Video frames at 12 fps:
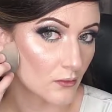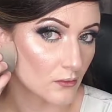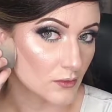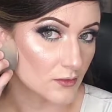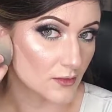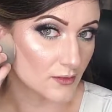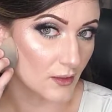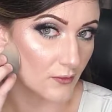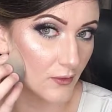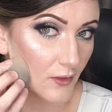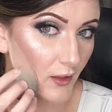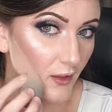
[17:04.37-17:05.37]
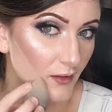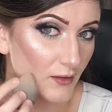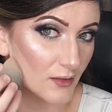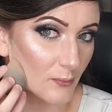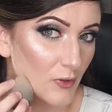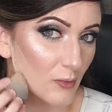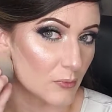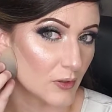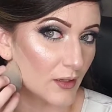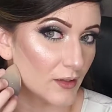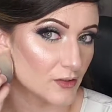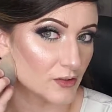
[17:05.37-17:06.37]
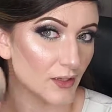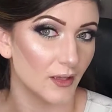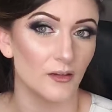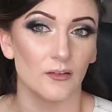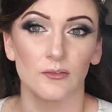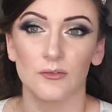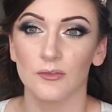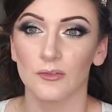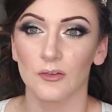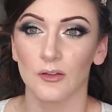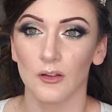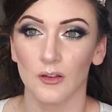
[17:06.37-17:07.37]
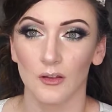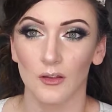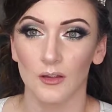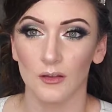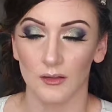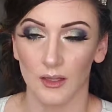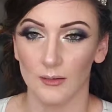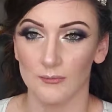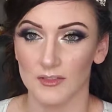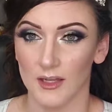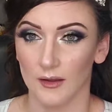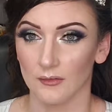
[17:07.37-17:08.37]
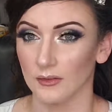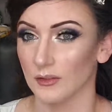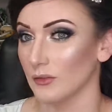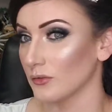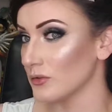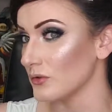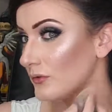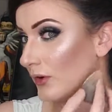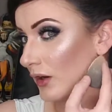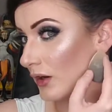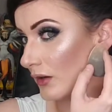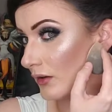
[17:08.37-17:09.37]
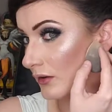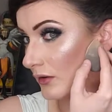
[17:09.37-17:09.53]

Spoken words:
Just because I feel like some of the blush kind of came down a little too far.